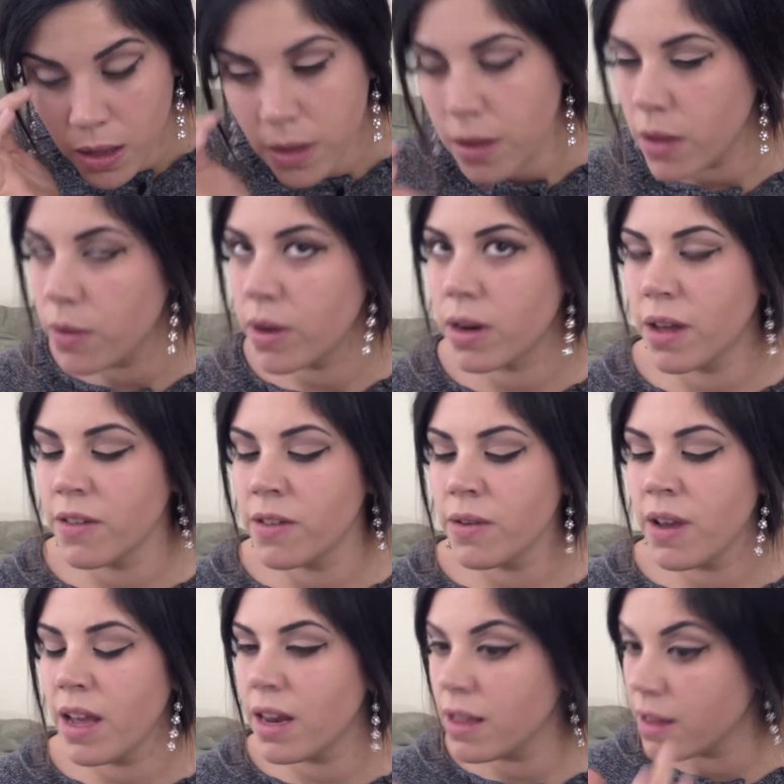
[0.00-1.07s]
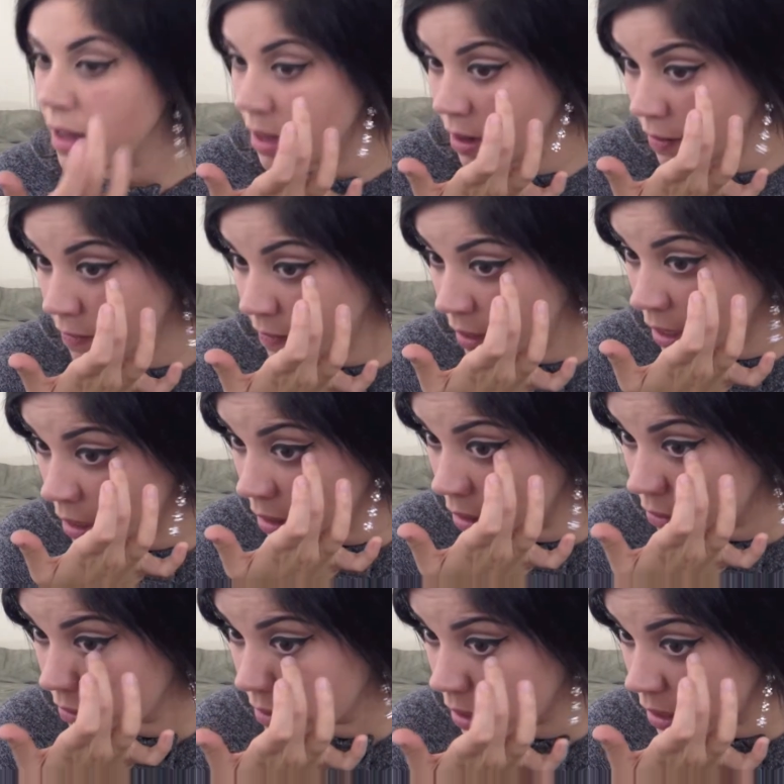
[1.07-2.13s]
You can also go ahead and take your finger
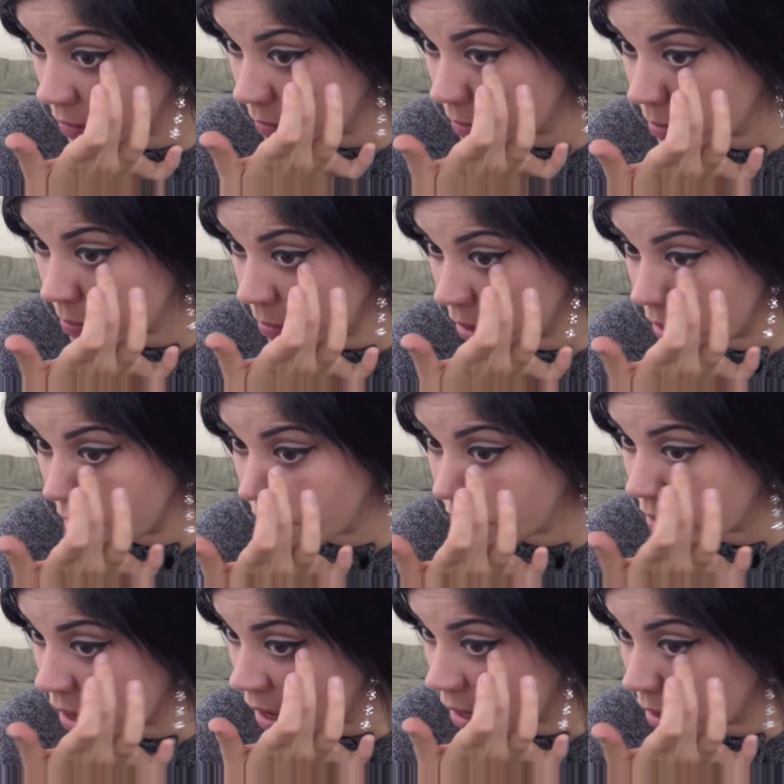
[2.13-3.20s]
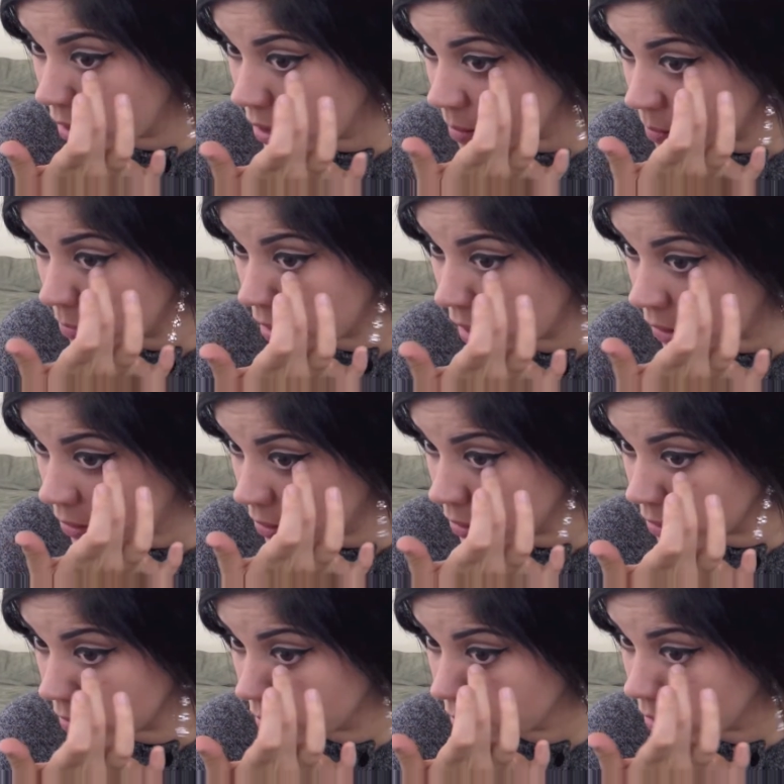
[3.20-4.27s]
and just kind of smudge that brown on
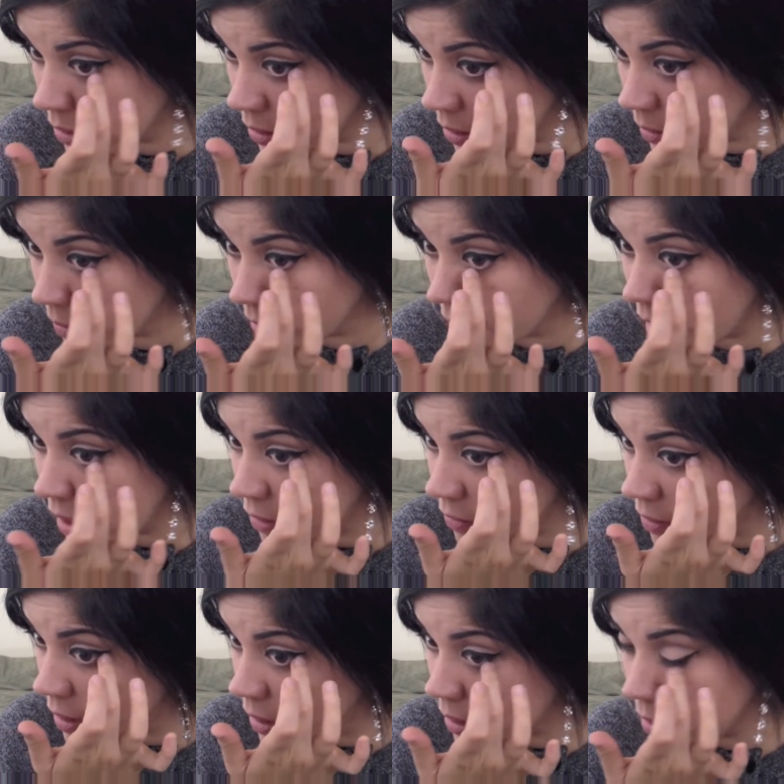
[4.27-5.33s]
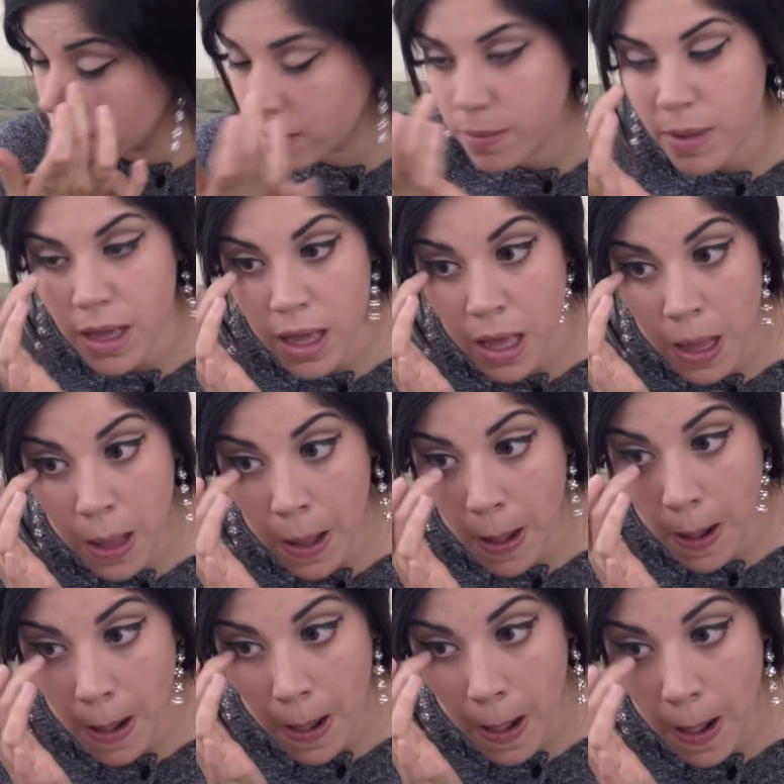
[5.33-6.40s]
your lower lash line a little bit
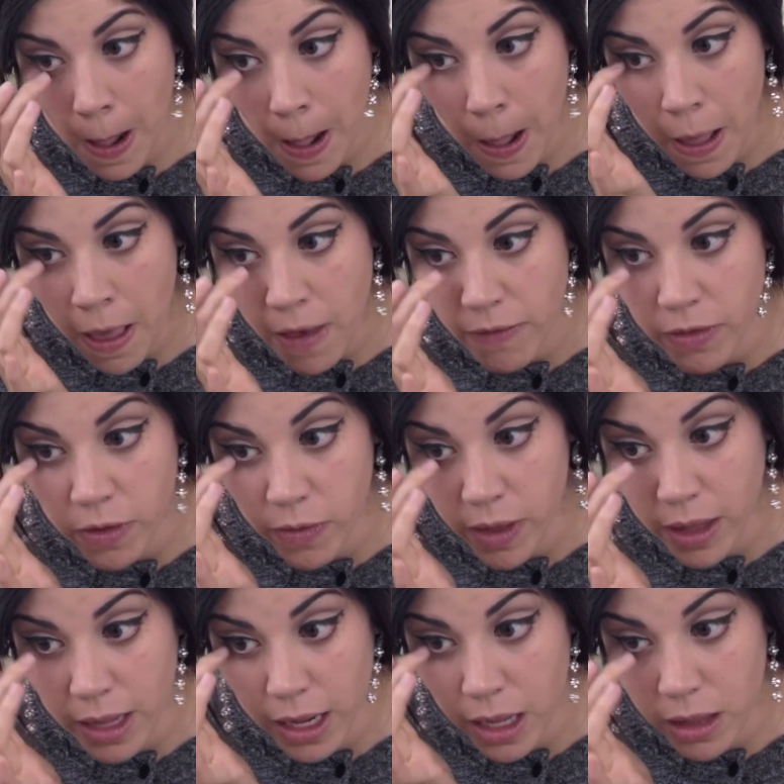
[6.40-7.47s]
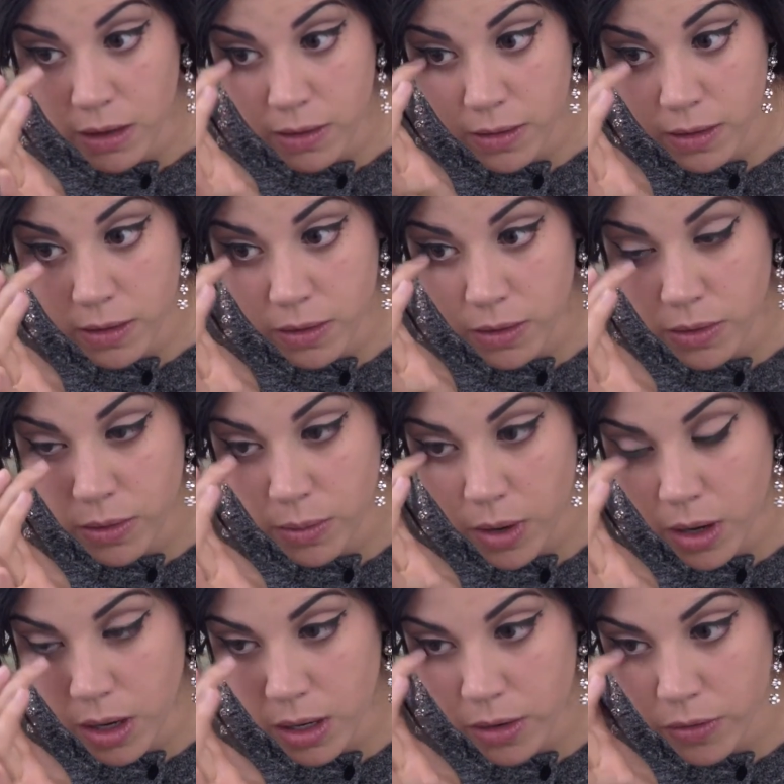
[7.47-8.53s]
if you feel like it looks a little too
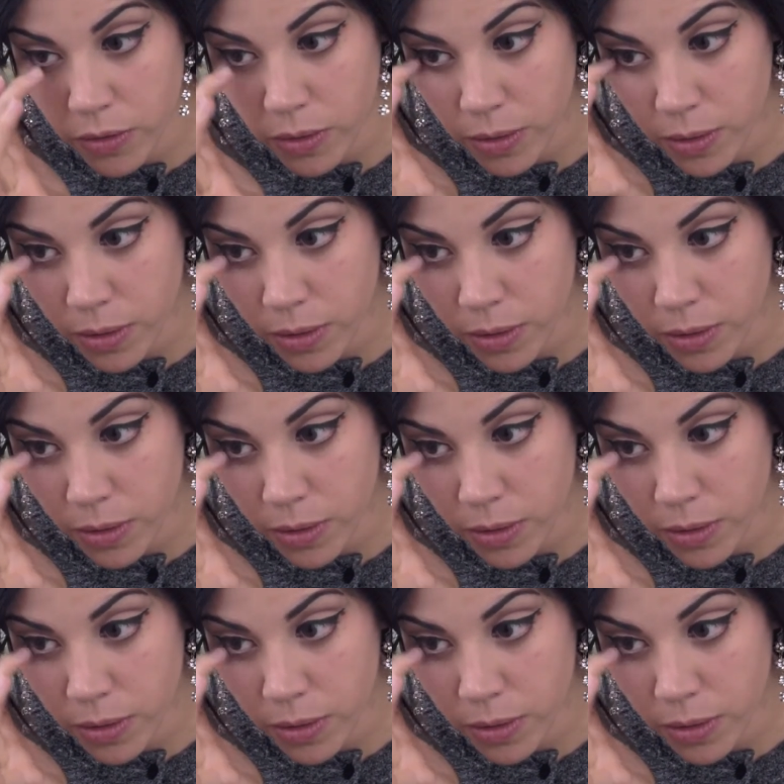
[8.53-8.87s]
harsh.